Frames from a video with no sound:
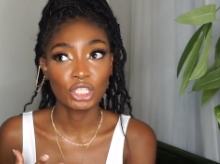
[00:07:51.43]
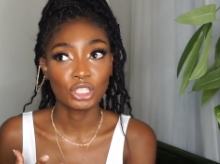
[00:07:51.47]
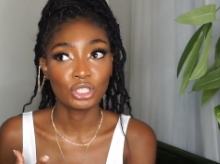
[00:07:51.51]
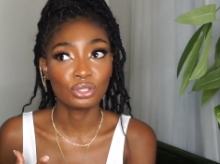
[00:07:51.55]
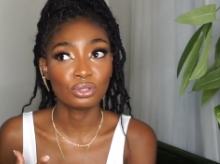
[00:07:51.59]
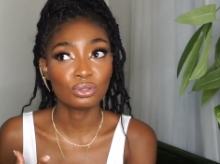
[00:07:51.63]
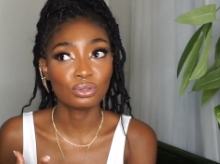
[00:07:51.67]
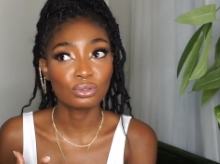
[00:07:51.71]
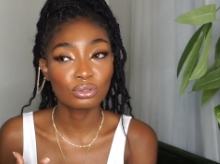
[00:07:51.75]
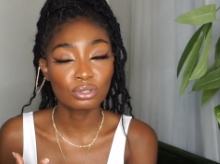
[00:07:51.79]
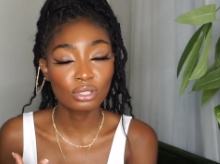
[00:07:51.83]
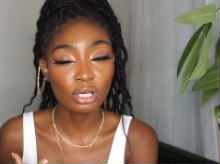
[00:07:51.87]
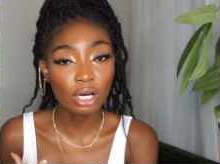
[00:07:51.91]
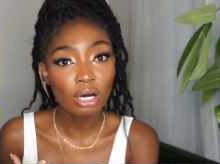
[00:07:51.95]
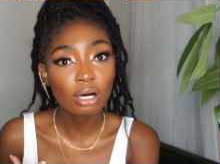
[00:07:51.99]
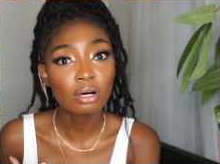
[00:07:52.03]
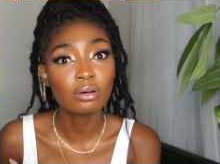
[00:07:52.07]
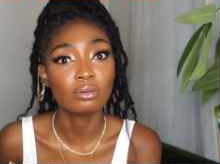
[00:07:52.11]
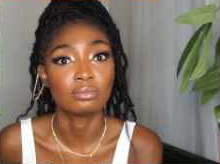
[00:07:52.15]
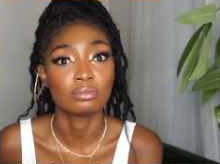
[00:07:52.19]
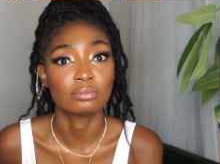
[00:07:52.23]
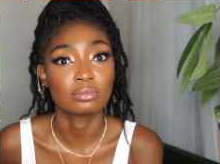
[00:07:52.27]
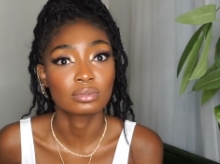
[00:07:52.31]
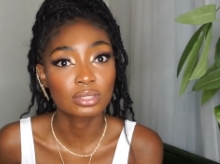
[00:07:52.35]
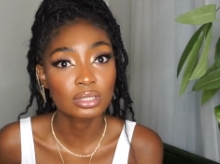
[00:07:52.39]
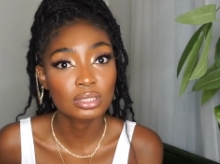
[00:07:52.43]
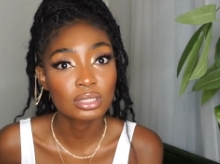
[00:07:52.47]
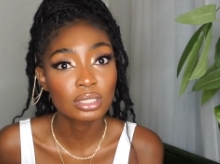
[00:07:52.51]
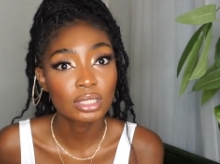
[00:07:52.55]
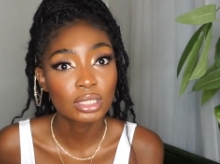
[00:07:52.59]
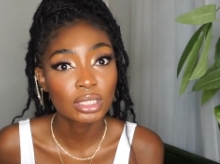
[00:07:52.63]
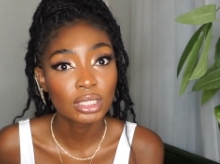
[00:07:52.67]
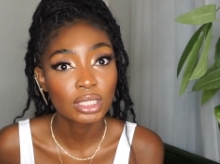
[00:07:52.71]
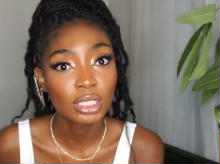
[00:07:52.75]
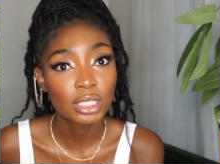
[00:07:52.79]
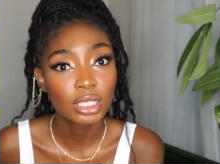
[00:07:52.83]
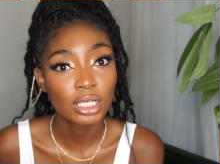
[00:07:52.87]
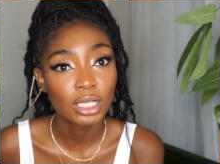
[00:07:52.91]
You don't.
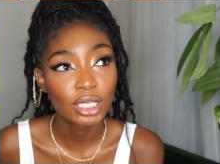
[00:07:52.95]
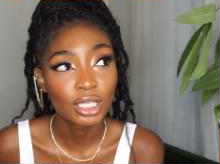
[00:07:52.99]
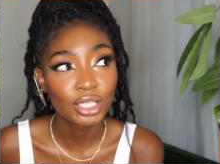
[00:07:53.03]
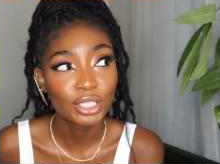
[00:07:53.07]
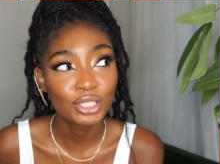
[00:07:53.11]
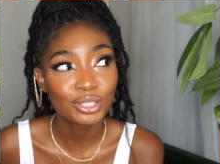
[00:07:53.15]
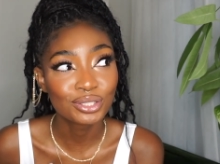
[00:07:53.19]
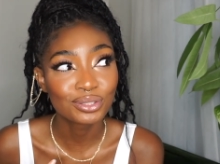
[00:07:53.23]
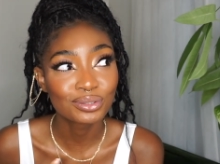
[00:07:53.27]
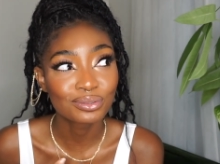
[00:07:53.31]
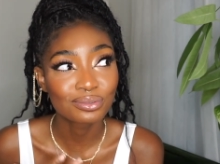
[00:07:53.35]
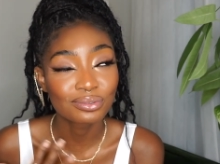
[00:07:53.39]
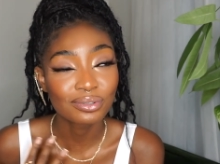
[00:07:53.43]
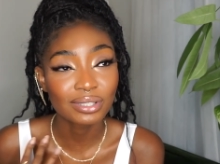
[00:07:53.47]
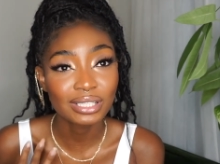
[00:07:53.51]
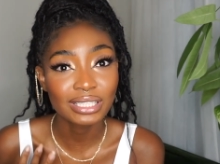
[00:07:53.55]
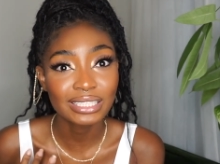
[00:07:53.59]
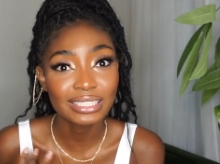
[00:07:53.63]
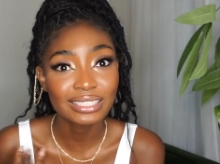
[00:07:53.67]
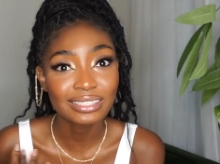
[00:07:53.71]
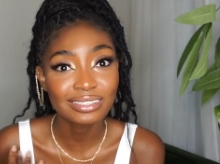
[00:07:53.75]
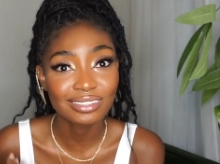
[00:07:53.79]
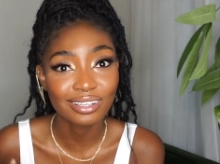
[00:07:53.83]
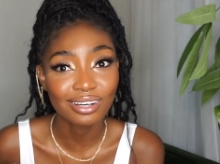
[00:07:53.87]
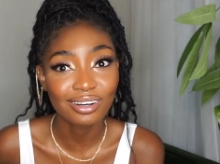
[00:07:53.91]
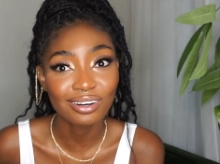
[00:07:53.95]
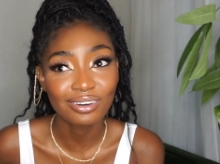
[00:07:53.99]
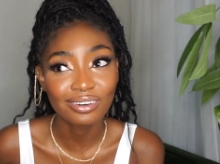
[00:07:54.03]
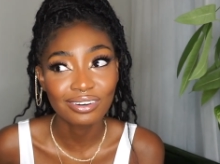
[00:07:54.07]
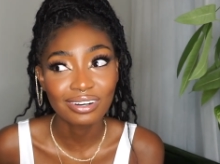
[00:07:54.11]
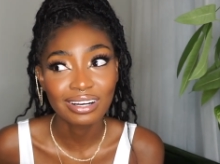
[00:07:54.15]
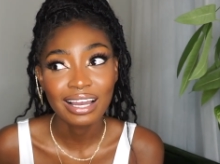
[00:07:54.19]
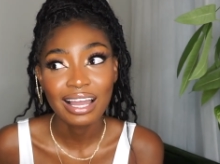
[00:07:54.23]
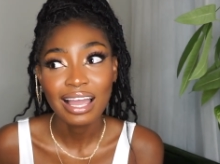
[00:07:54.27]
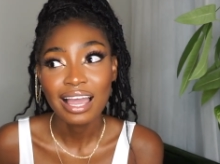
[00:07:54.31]
You really don't.